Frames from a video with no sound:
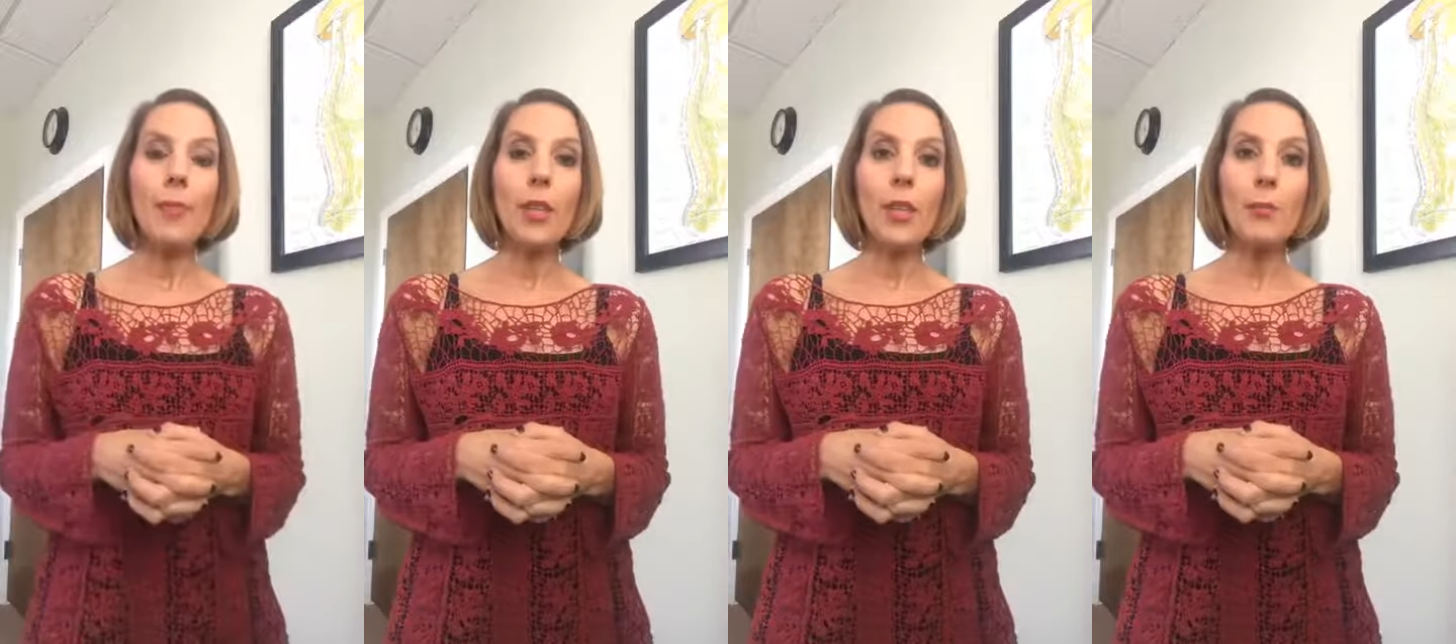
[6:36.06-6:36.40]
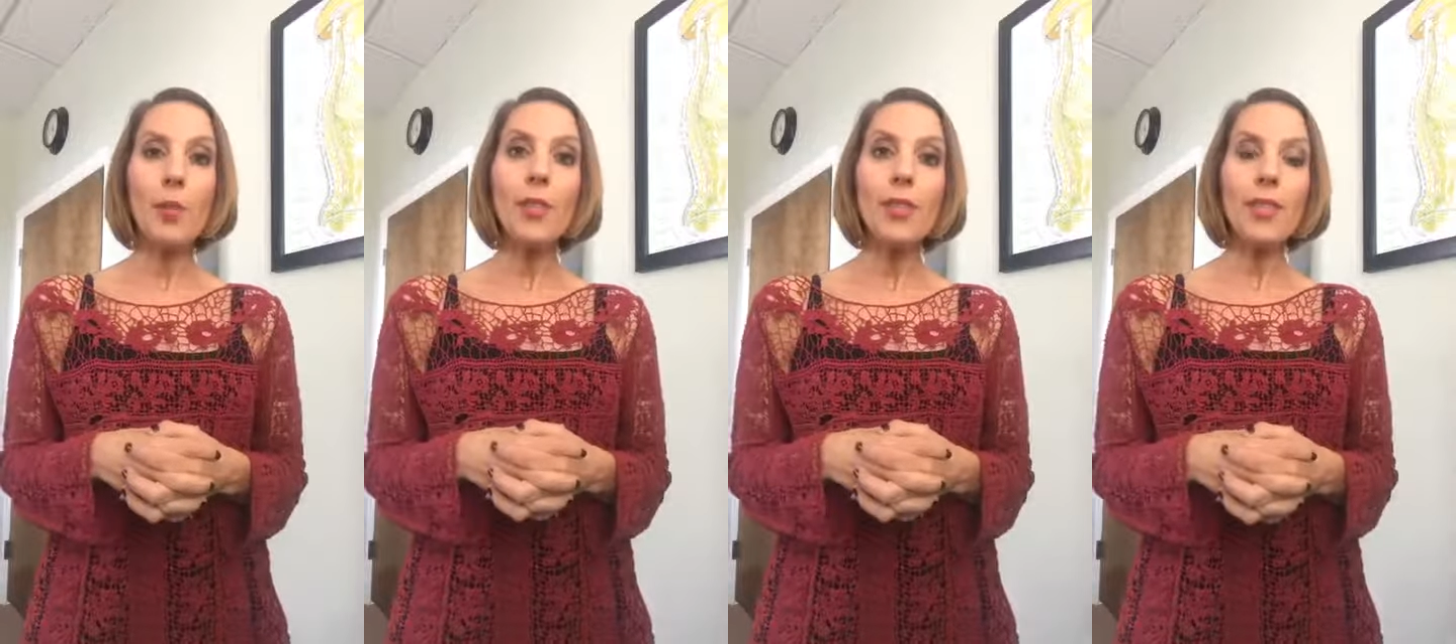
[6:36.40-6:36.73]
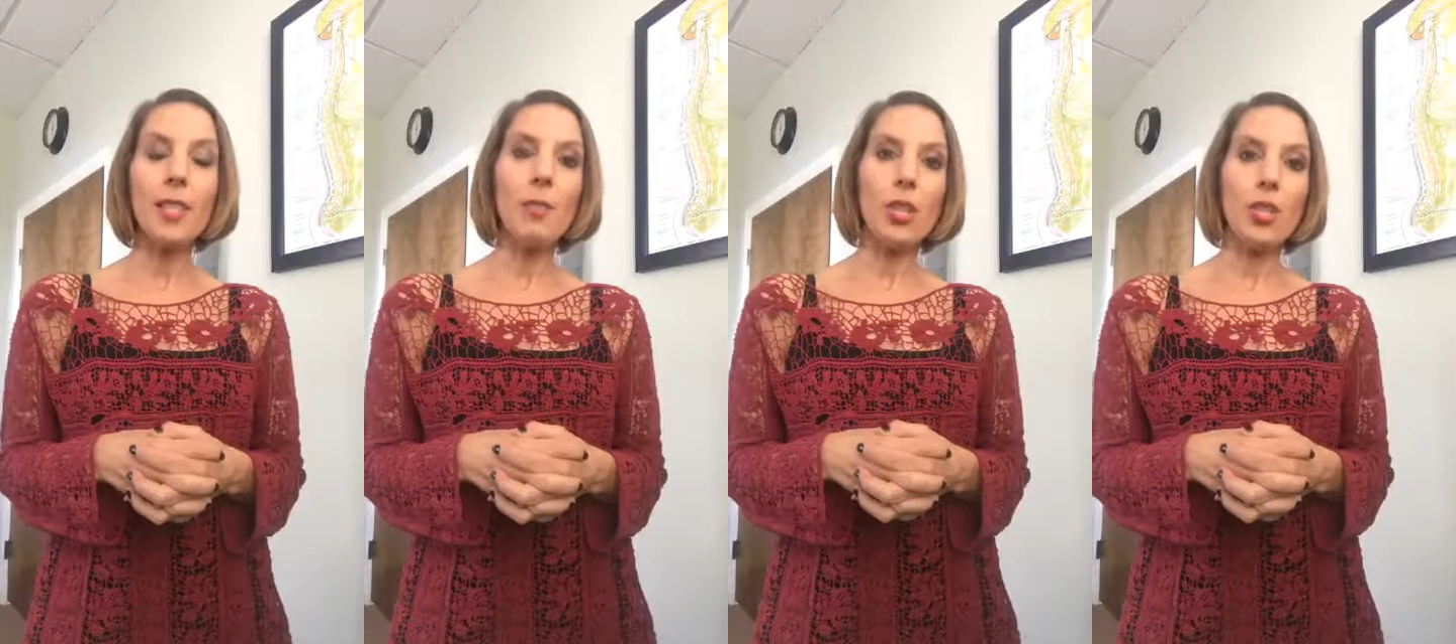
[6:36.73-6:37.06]
immune
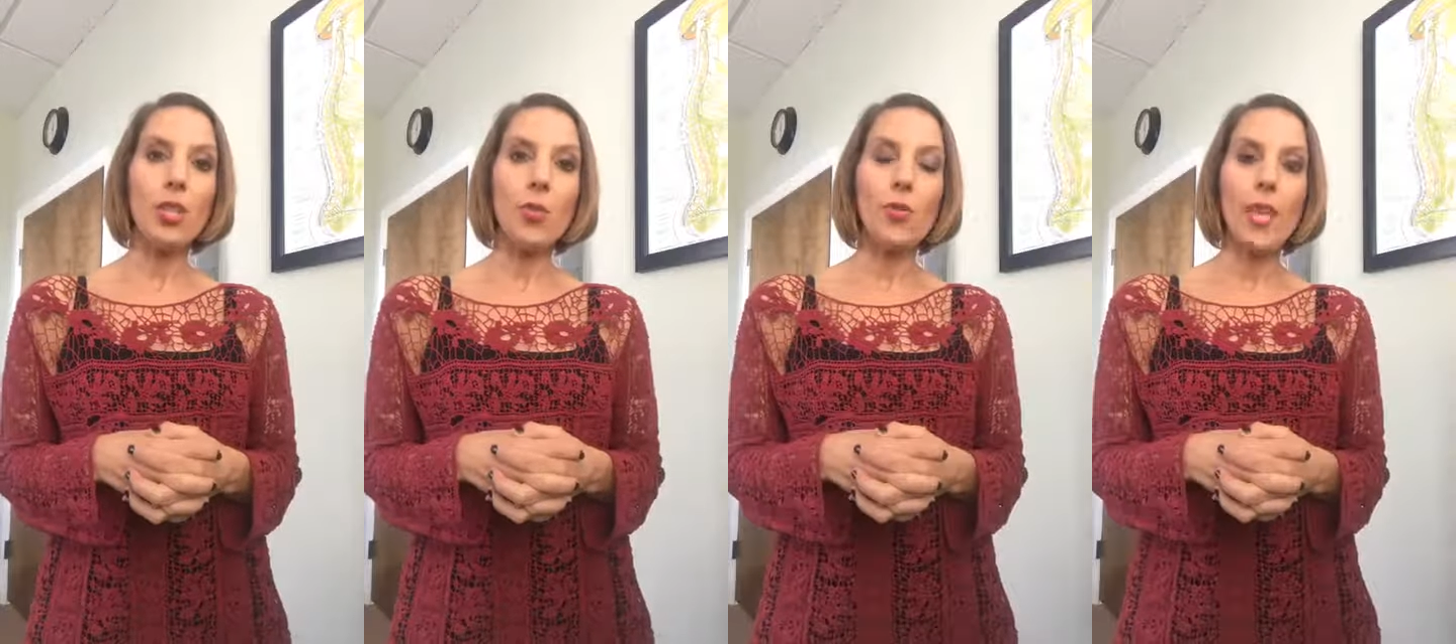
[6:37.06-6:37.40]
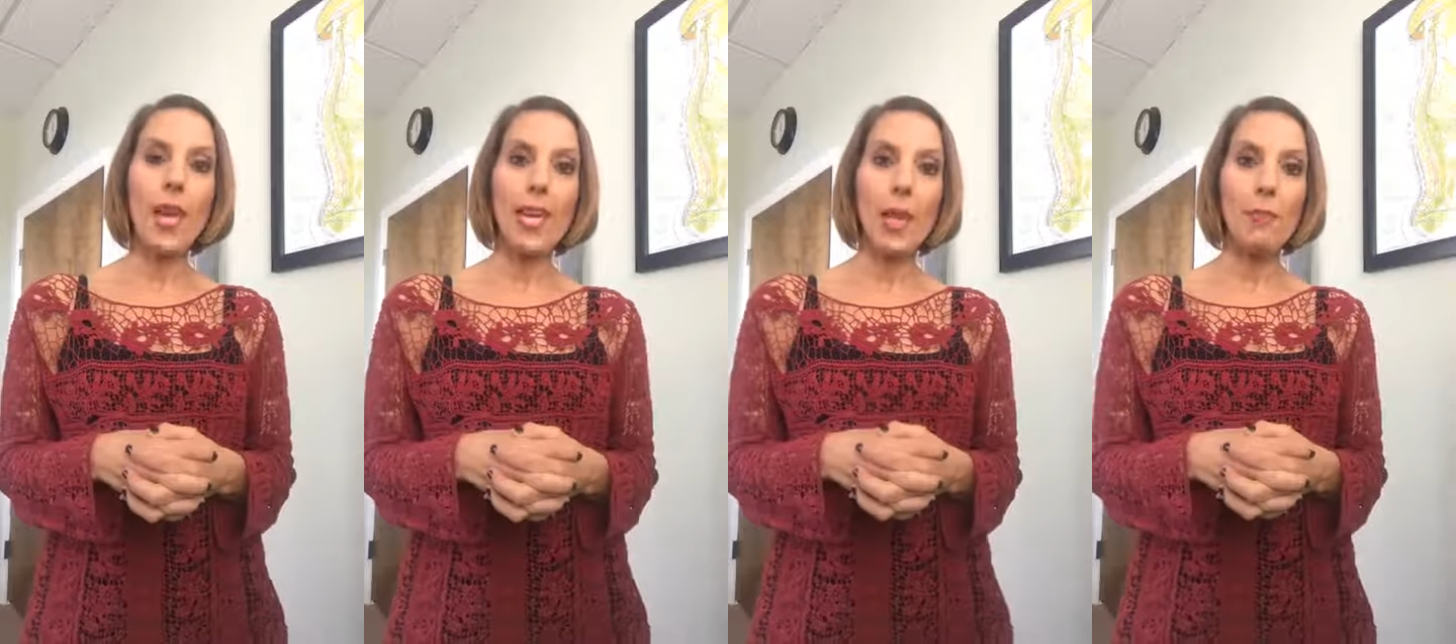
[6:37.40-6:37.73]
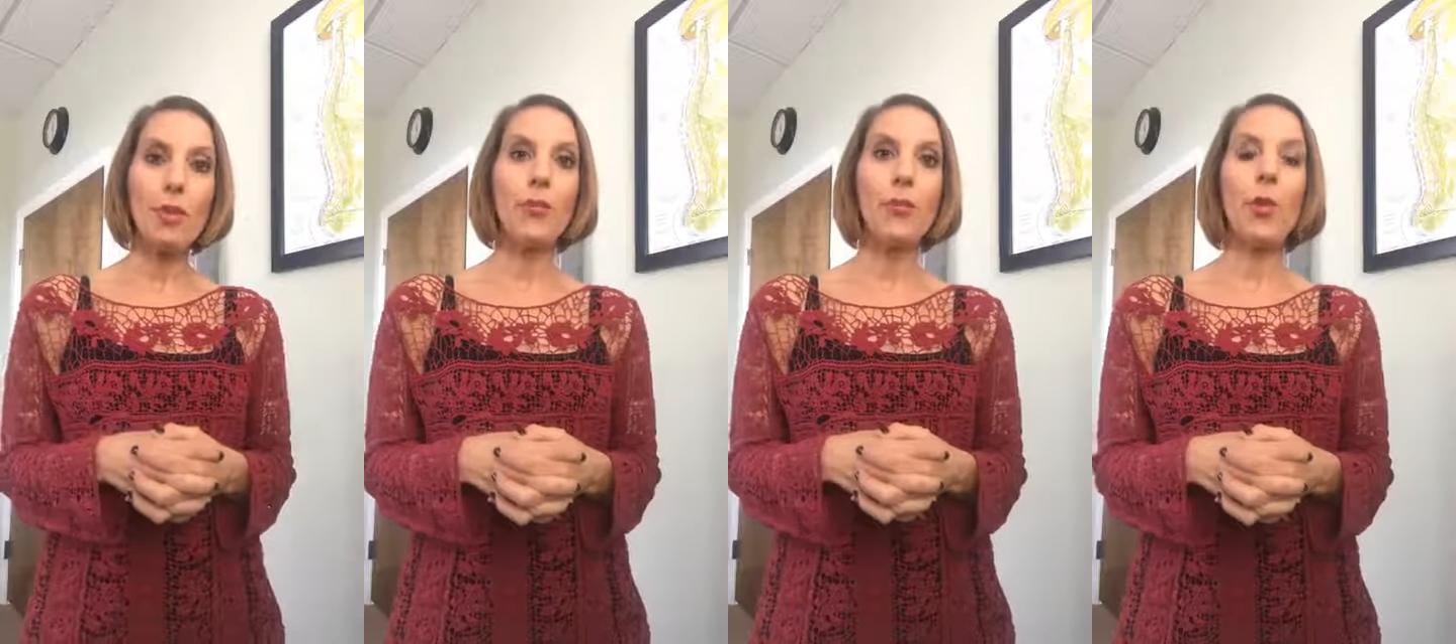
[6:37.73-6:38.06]
system issues that can
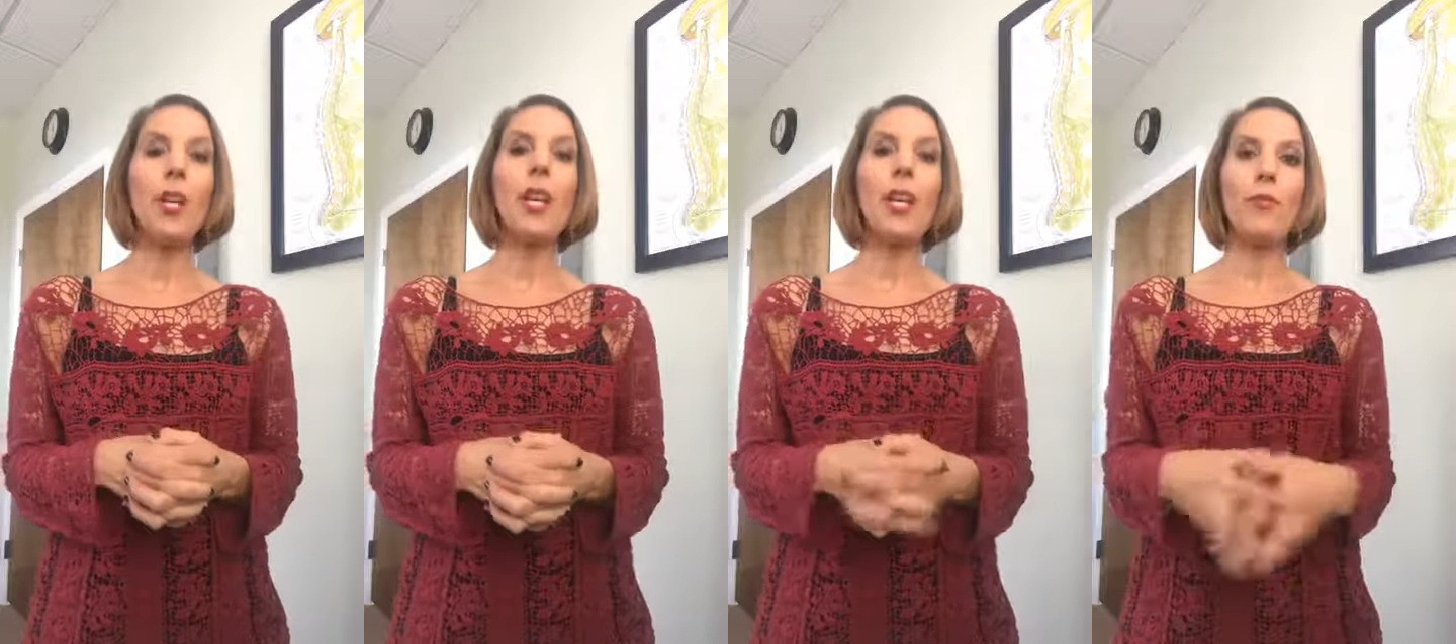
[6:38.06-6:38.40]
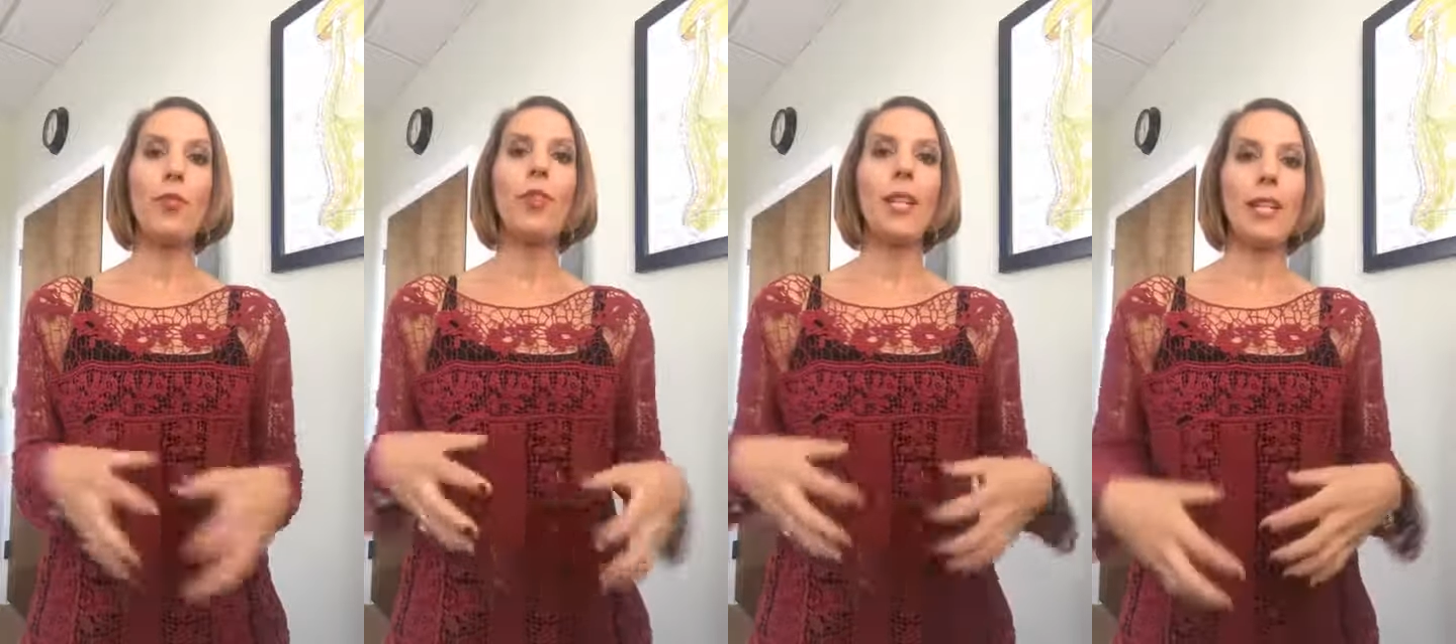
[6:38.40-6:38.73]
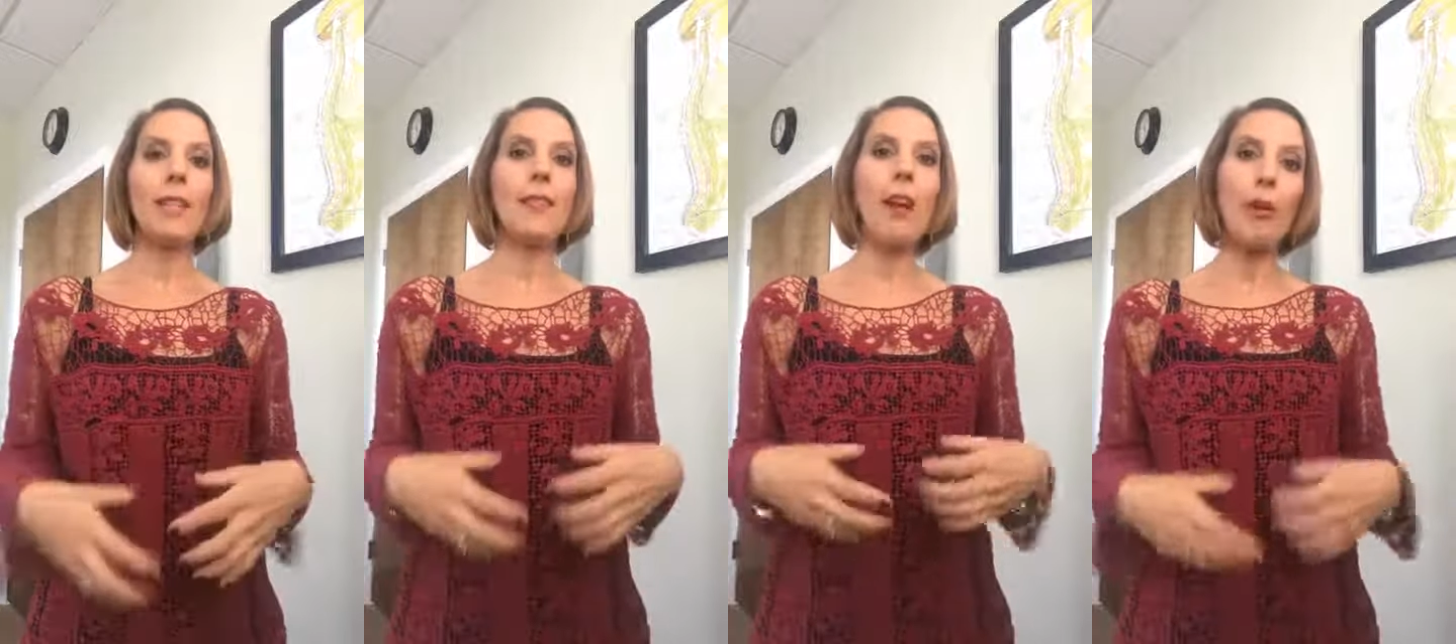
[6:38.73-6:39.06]
be avoided if your gut
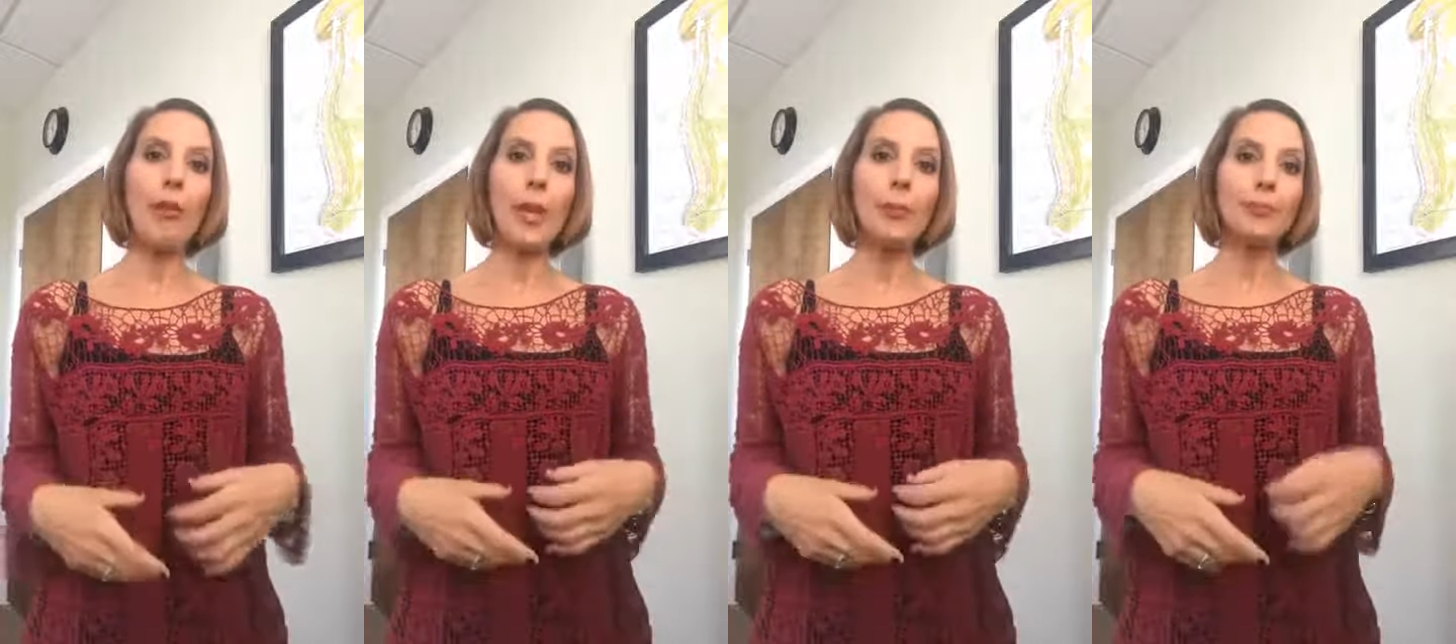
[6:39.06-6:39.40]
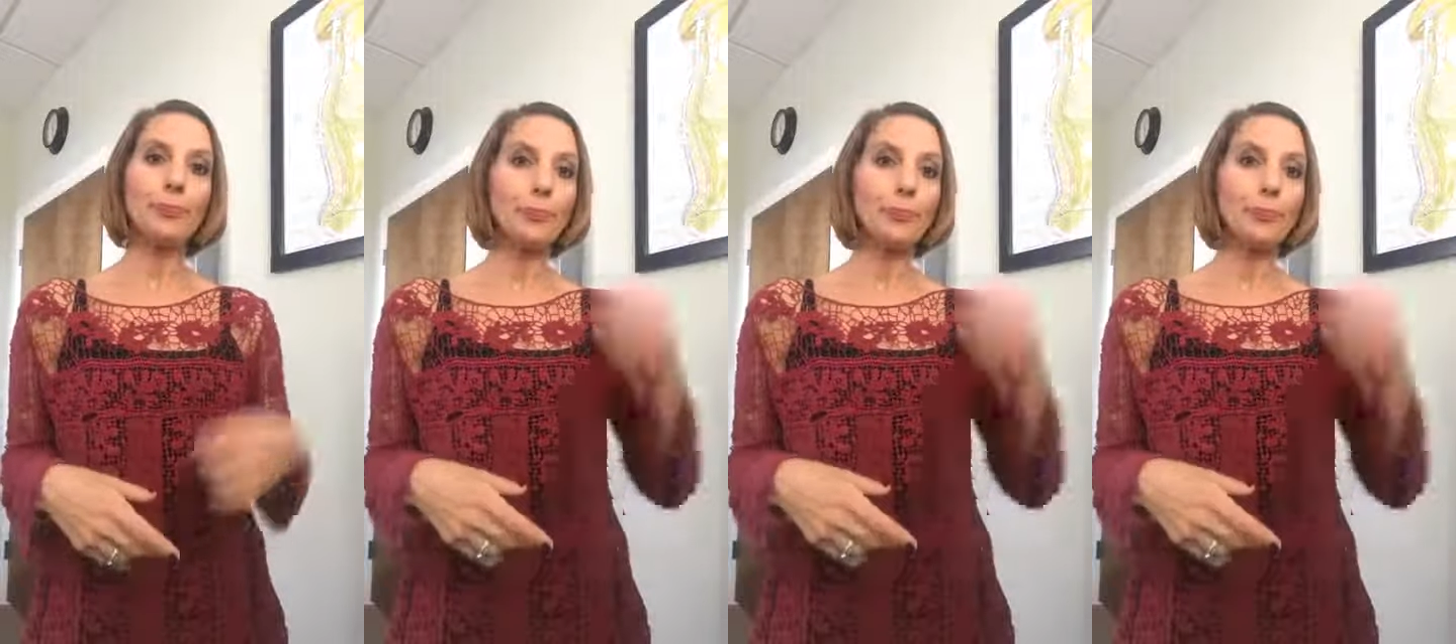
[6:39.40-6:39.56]
is healthy.